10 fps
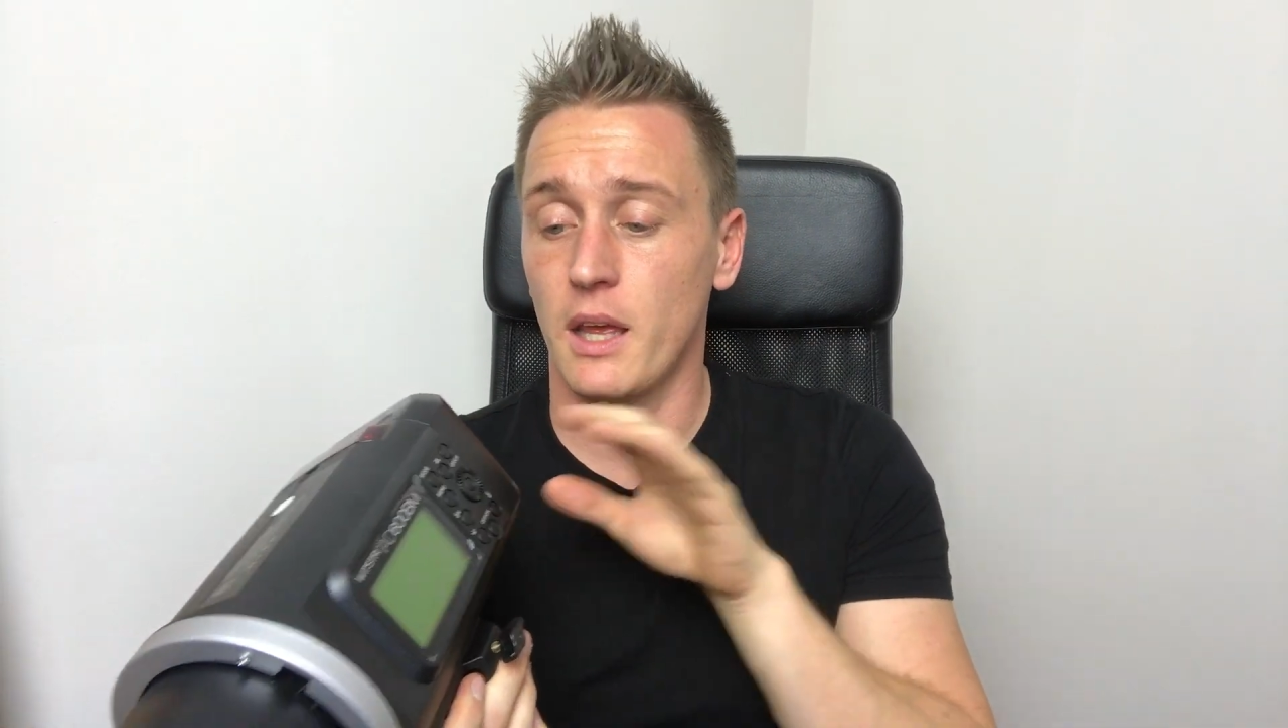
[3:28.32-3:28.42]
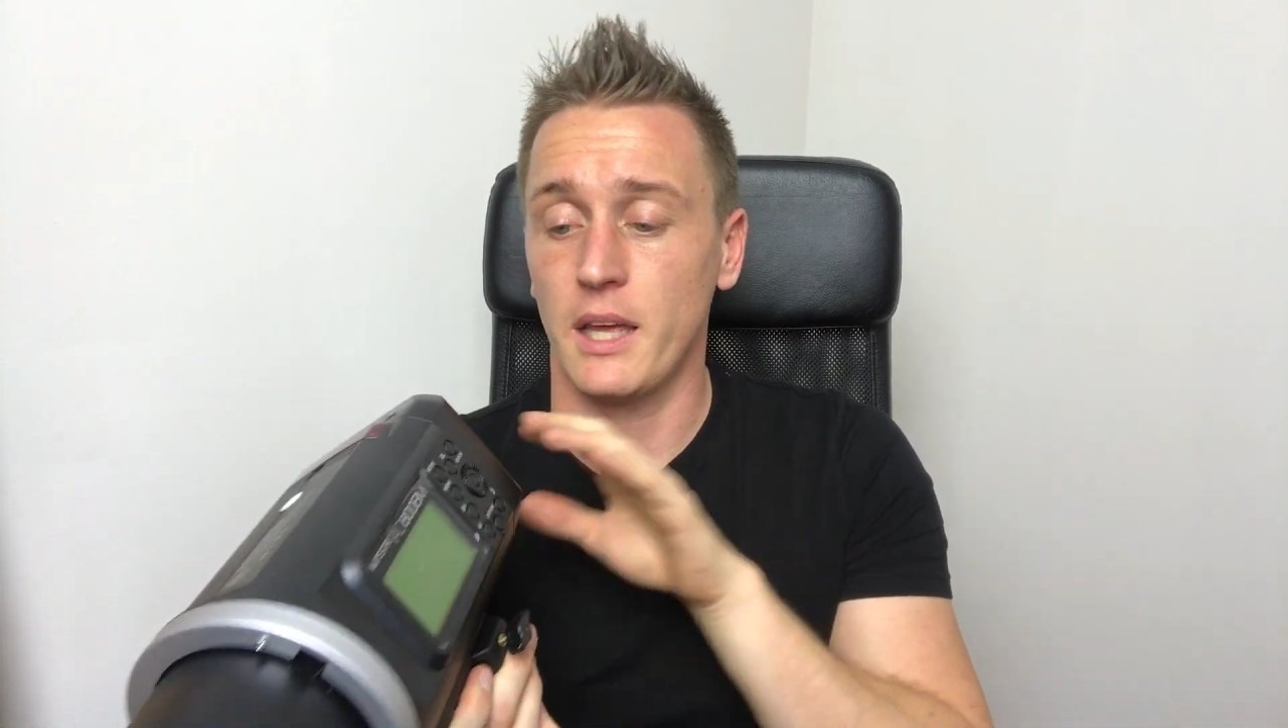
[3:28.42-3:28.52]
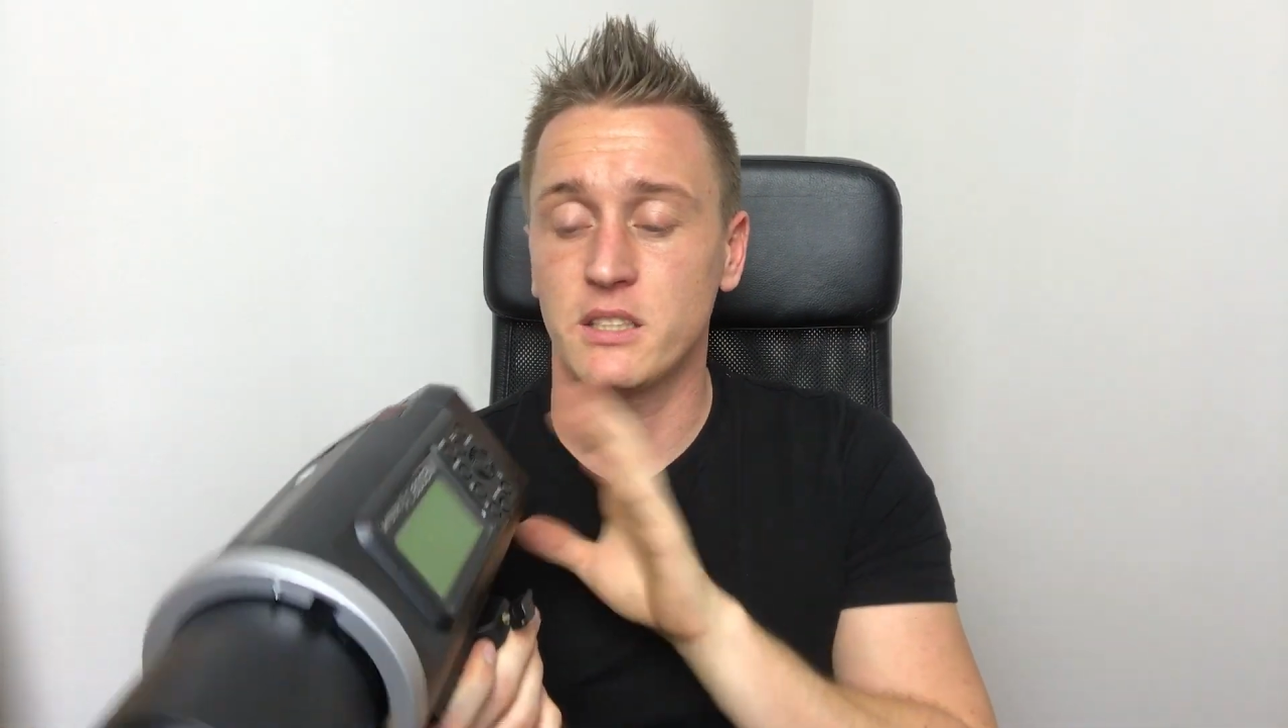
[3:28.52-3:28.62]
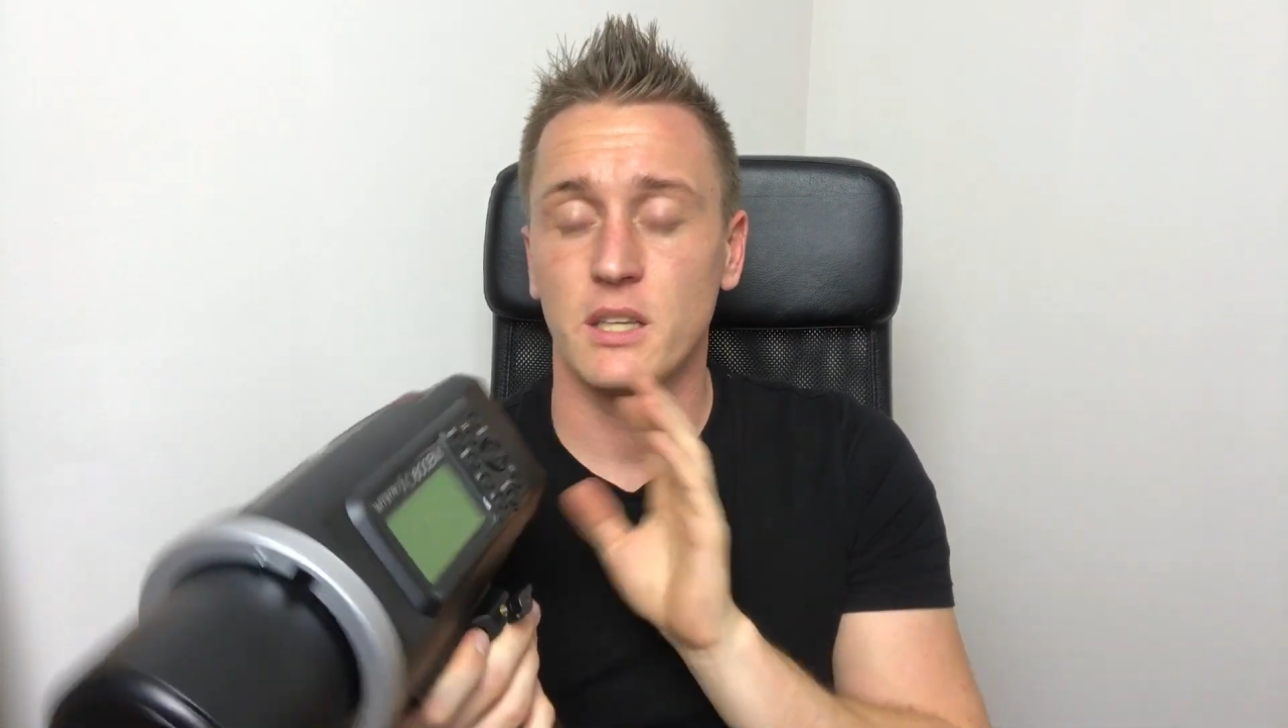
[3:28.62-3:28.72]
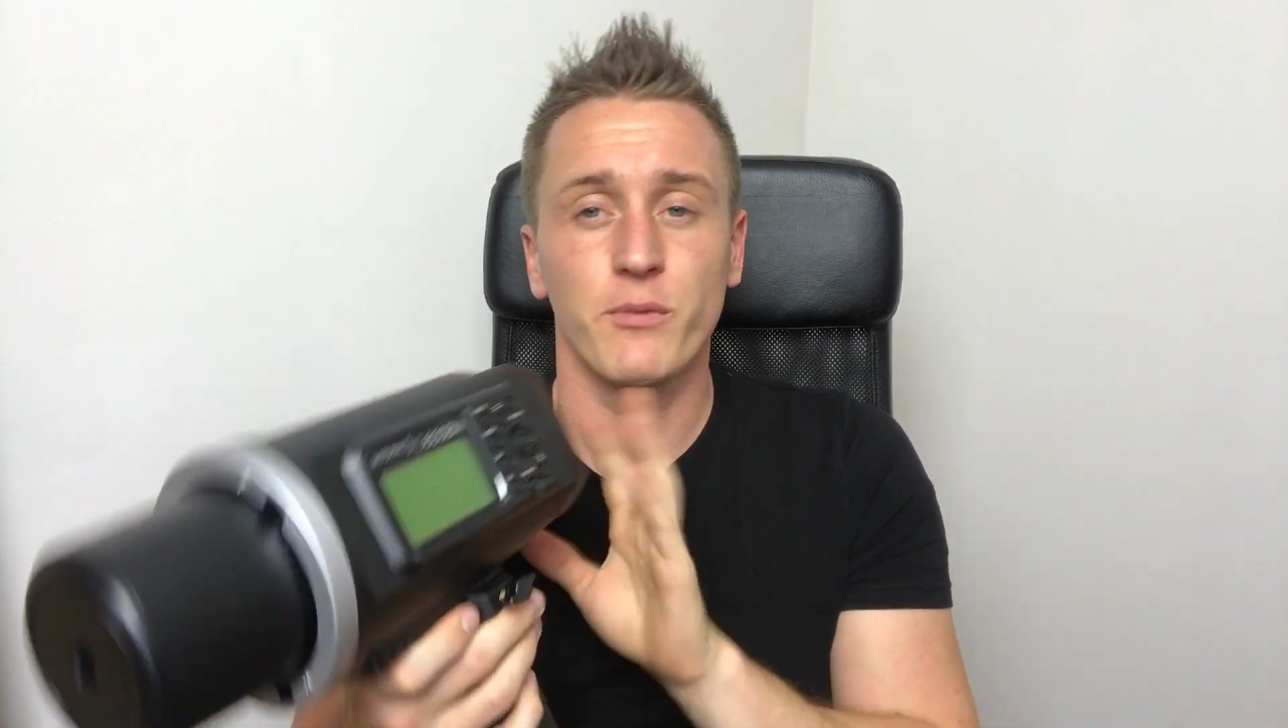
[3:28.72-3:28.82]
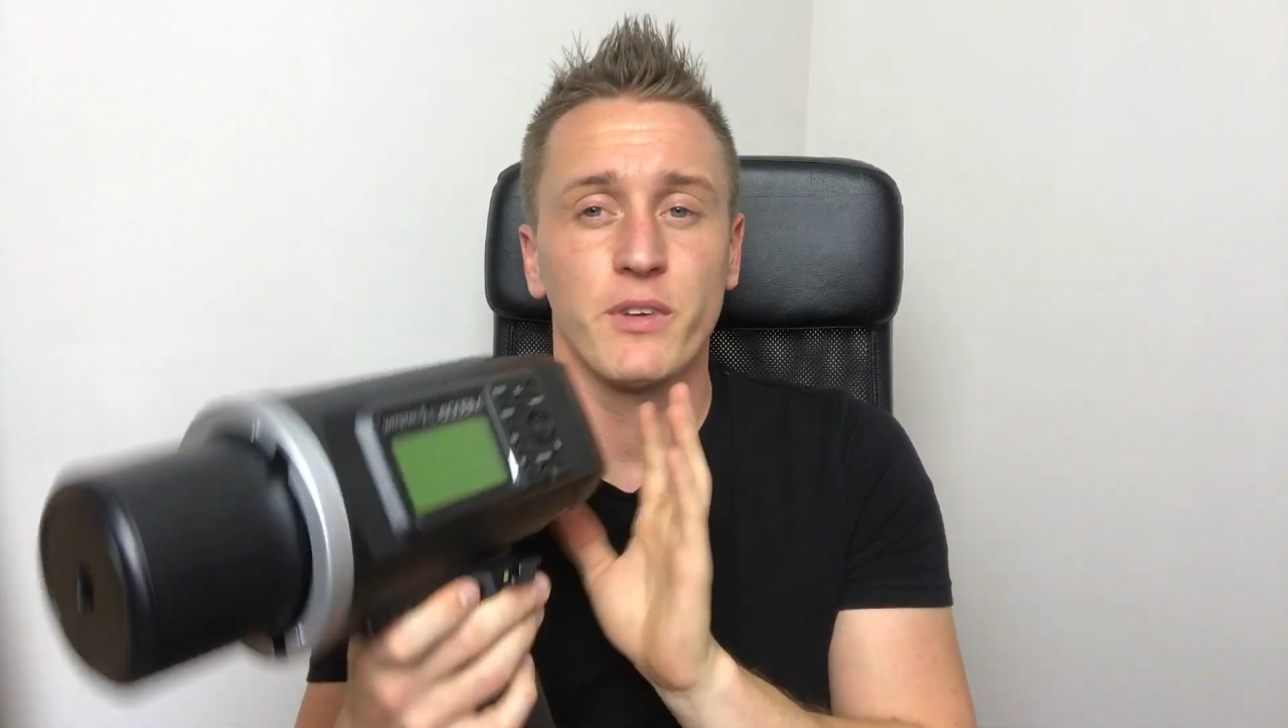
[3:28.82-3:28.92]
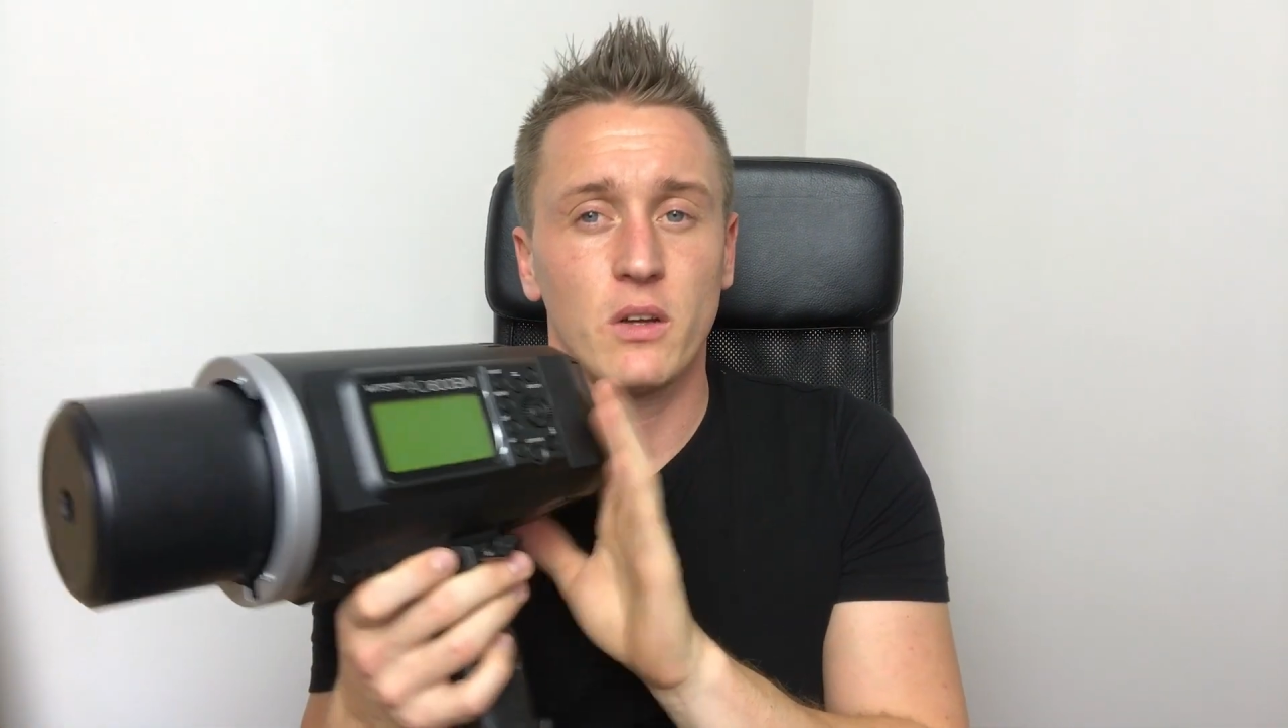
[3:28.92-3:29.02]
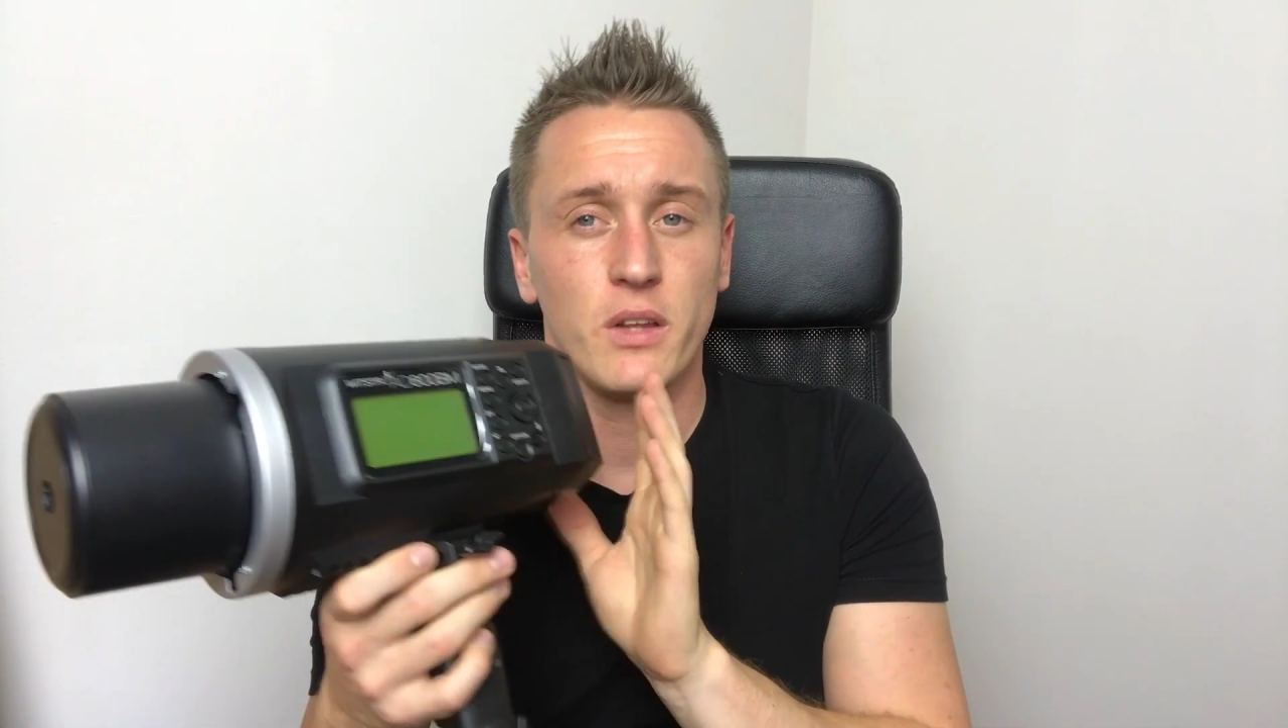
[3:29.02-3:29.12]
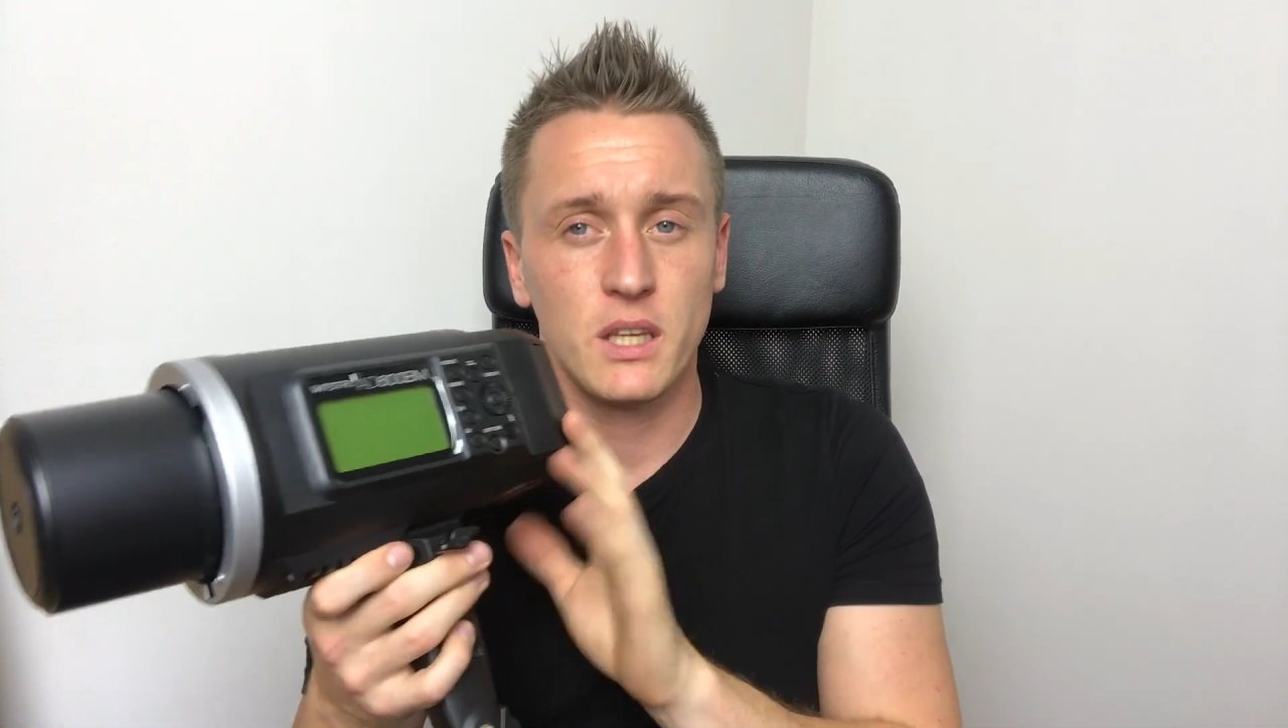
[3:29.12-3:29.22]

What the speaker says: It's something like